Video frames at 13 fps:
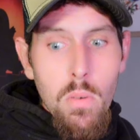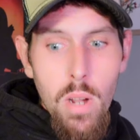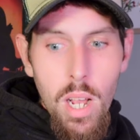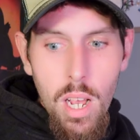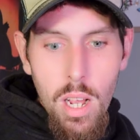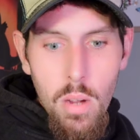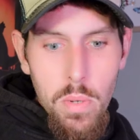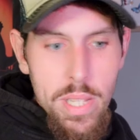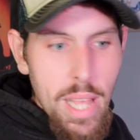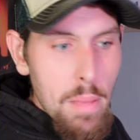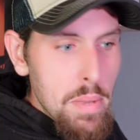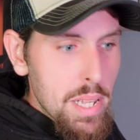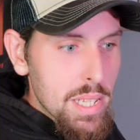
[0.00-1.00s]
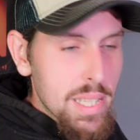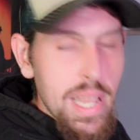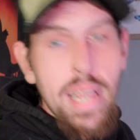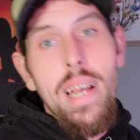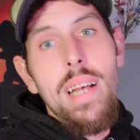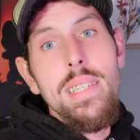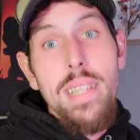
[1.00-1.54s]
With that being said,
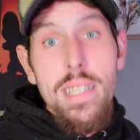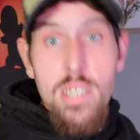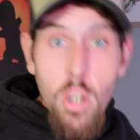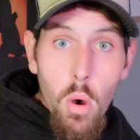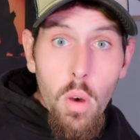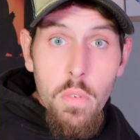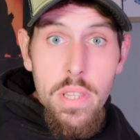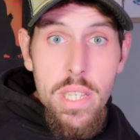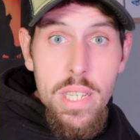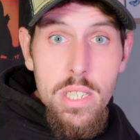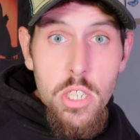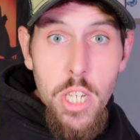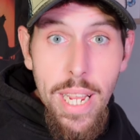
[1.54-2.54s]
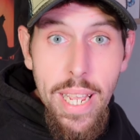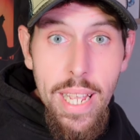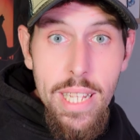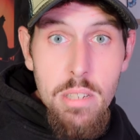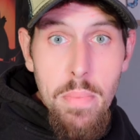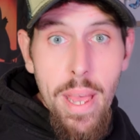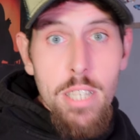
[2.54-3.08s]
guys, let's go over these
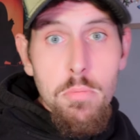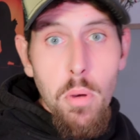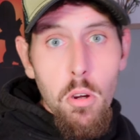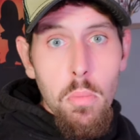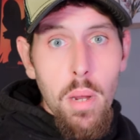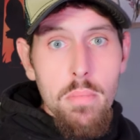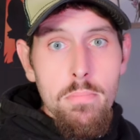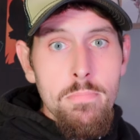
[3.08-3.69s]
Gigantamax Pokemon.